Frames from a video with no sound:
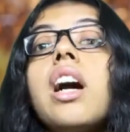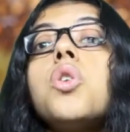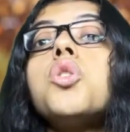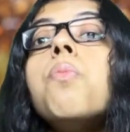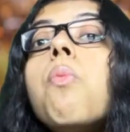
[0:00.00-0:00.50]

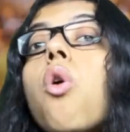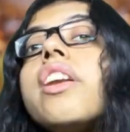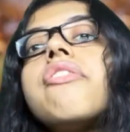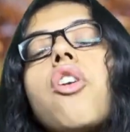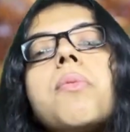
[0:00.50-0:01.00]
out more
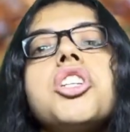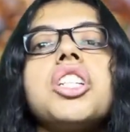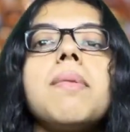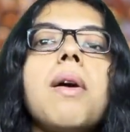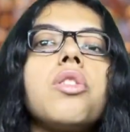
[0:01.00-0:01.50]

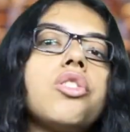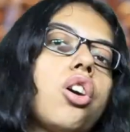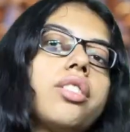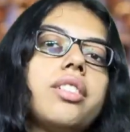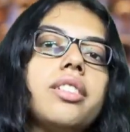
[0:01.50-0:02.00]
information about the
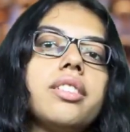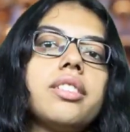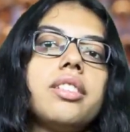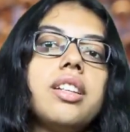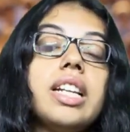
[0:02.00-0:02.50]
author.
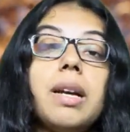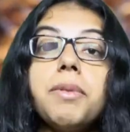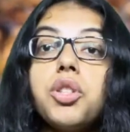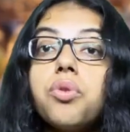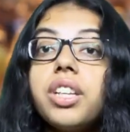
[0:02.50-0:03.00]

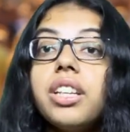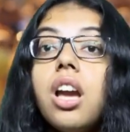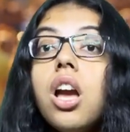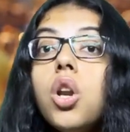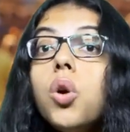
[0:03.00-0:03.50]
Number 3,
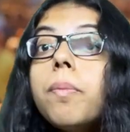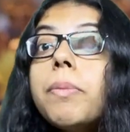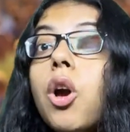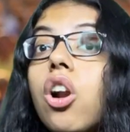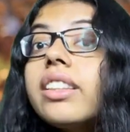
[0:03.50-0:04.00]
look
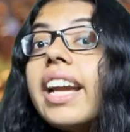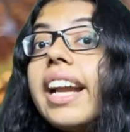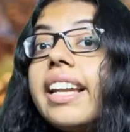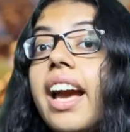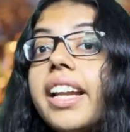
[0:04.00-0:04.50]
beyond the
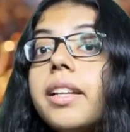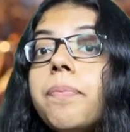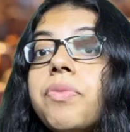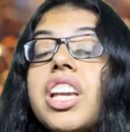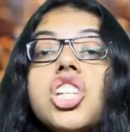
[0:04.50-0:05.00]
headline.
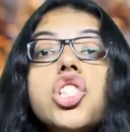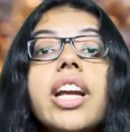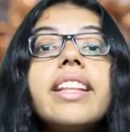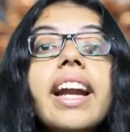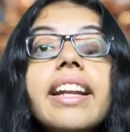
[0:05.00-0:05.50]

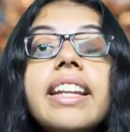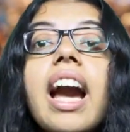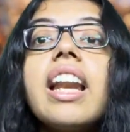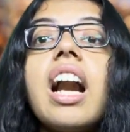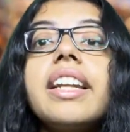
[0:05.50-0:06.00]
Check the
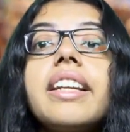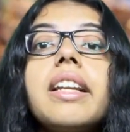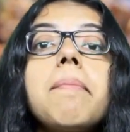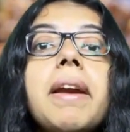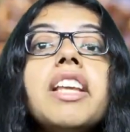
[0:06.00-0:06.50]
entire
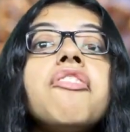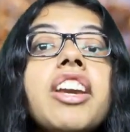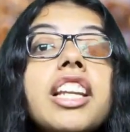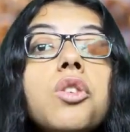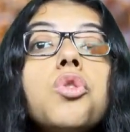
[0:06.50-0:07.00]
article. Many
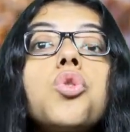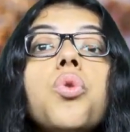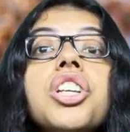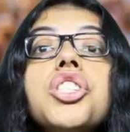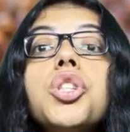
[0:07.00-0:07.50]
fake news
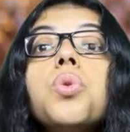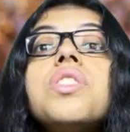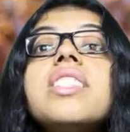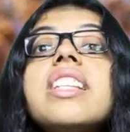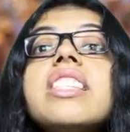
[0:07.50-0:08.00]
stories
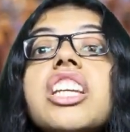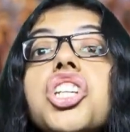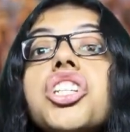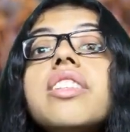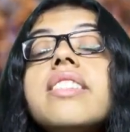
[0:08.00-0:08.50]
use
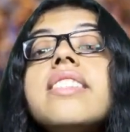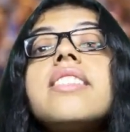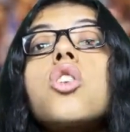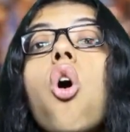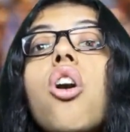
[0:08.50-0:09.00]

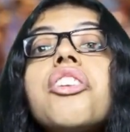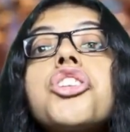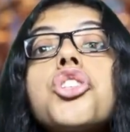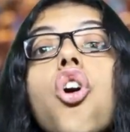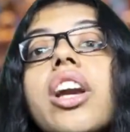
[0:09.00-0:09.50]
sensationalist or
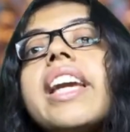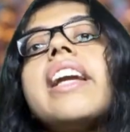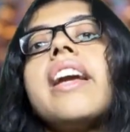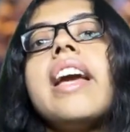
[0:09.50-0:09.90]
shocking